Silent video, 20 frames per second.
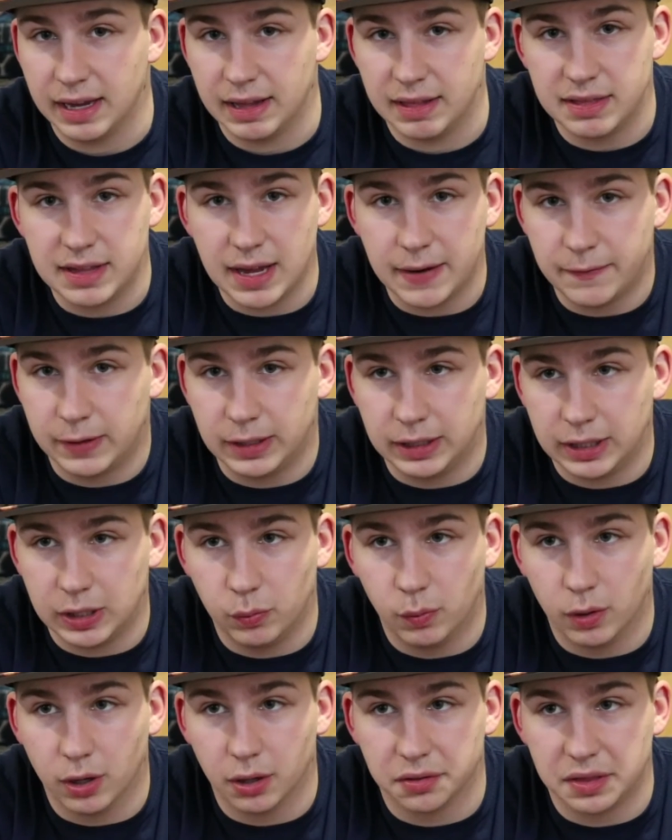It's definitely
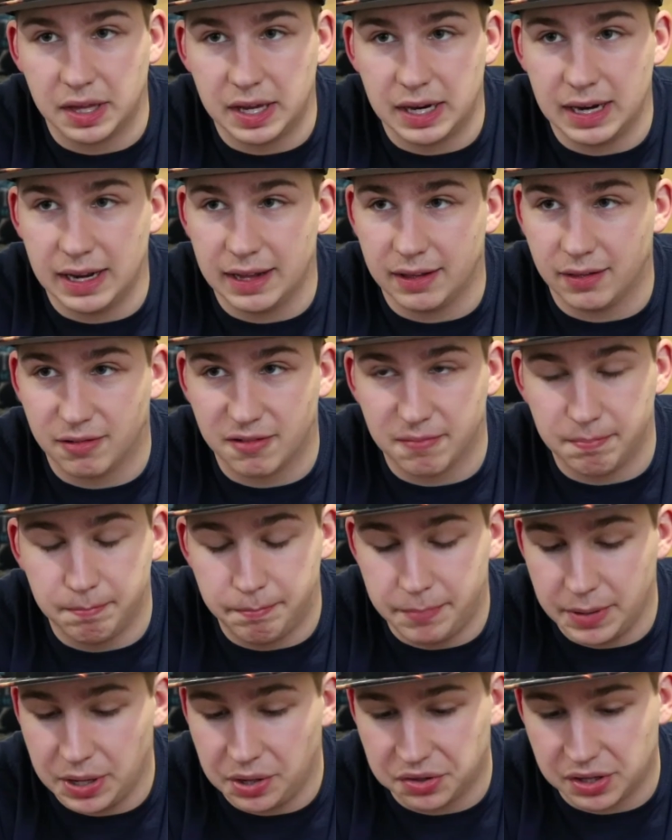worth it. It's
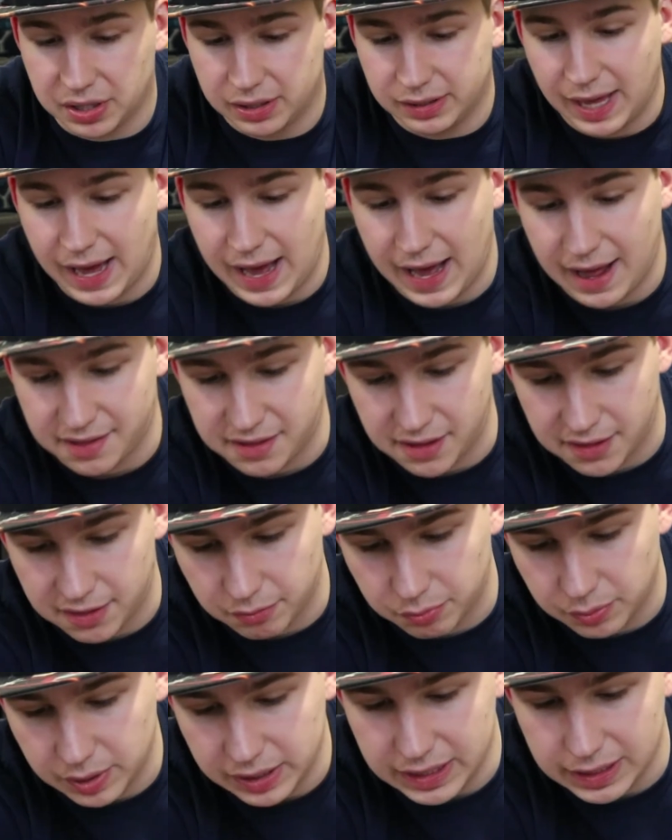built to last. It's
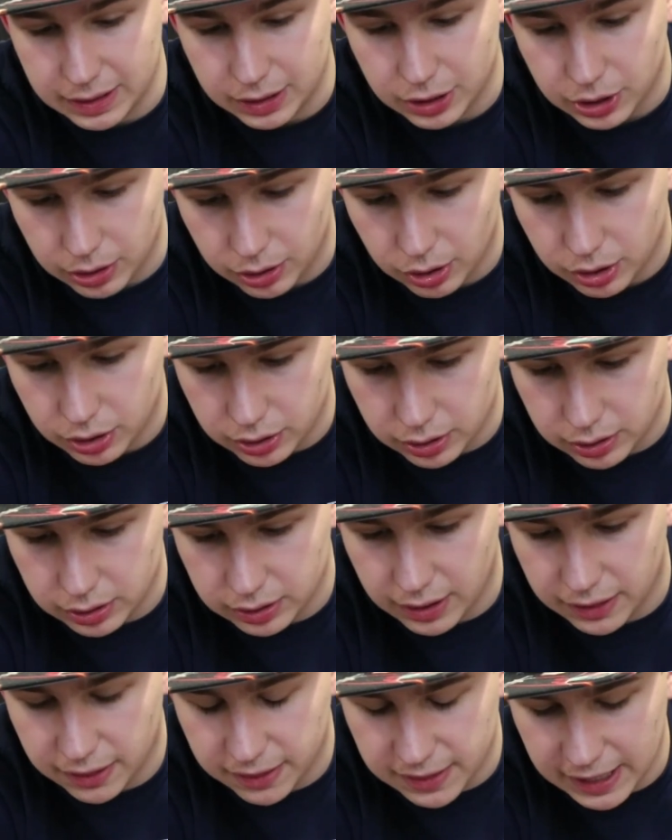really
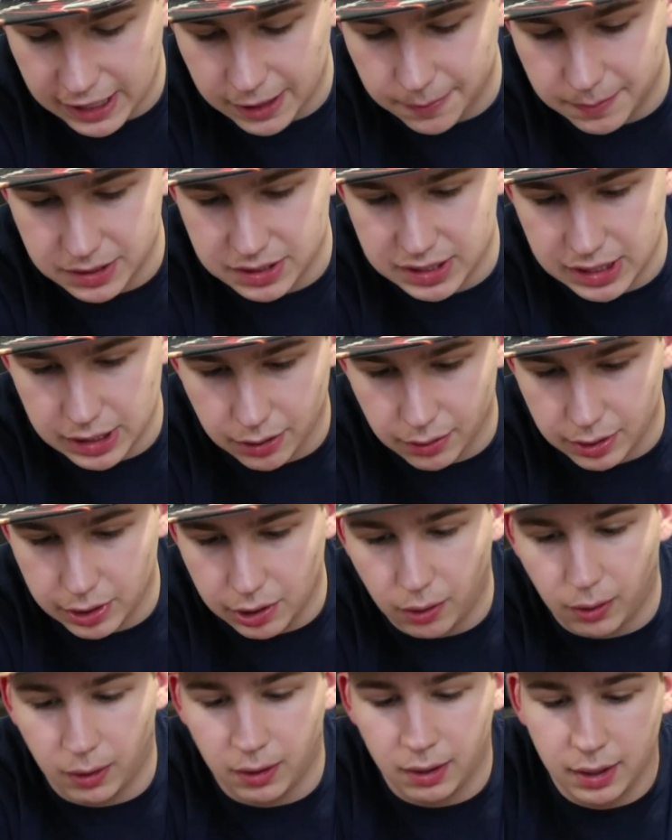good, thick
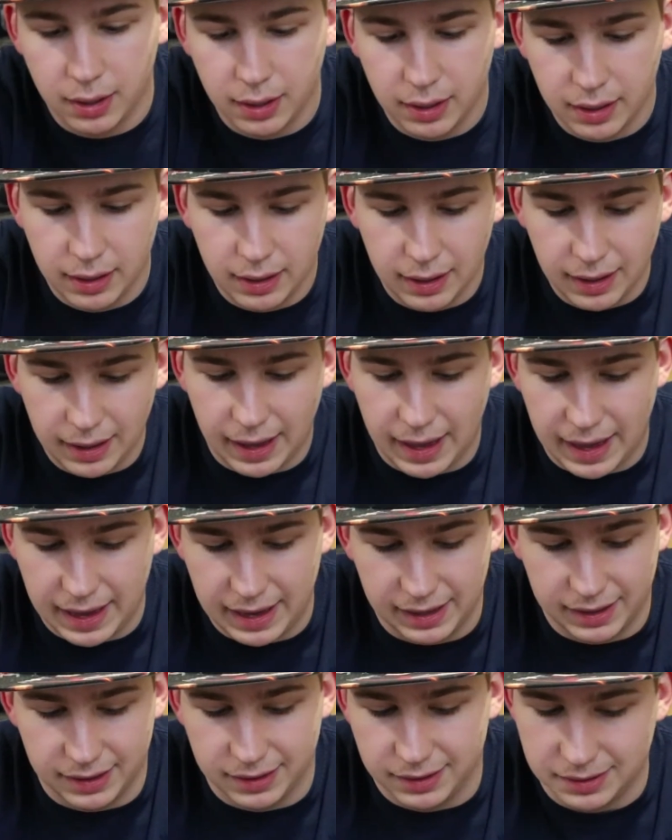material,
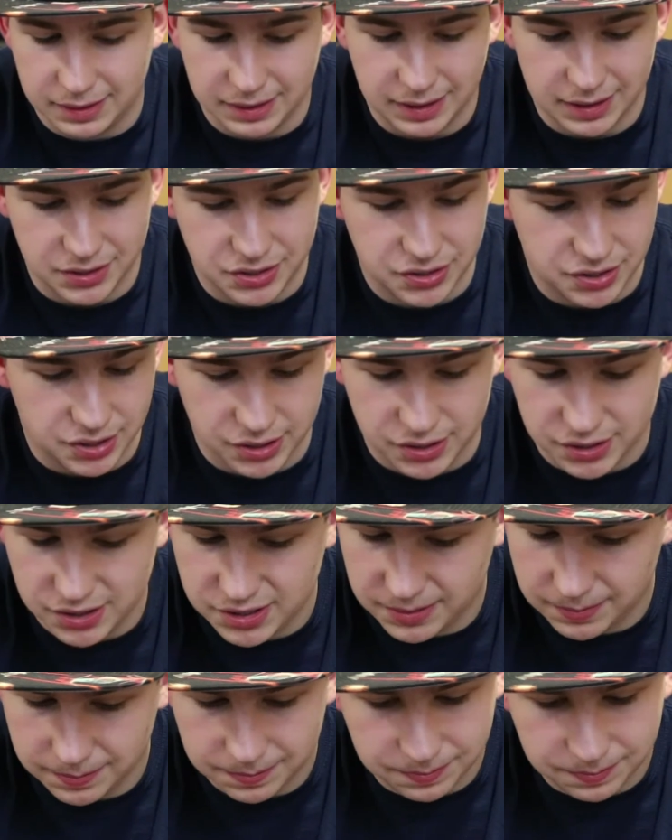and it's just,